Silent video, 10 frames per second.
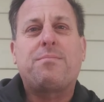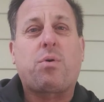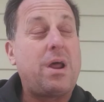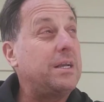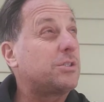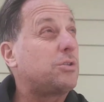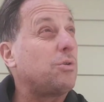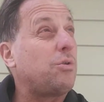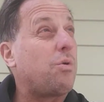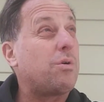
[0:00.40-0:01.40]
Praise the
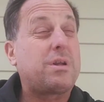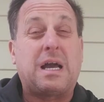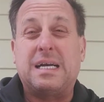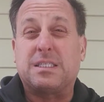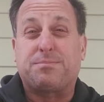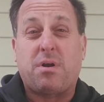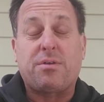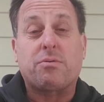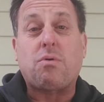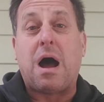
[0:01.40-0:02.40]
Lord, guys.
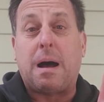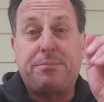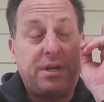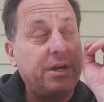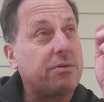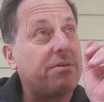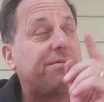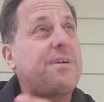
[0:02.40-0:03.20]
Brother Rob here,